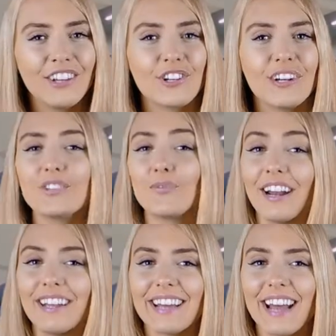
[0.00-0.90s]
manager is
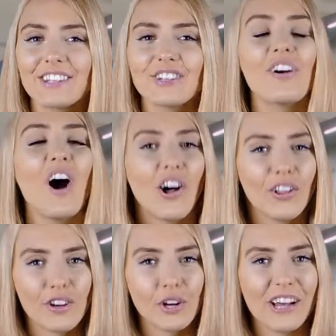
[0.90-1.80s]
ready to answer
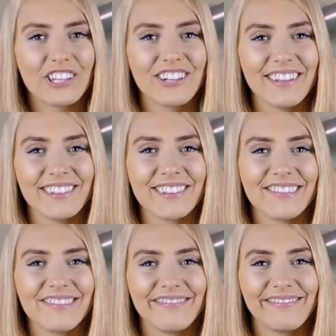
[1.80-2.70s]
all of your questions.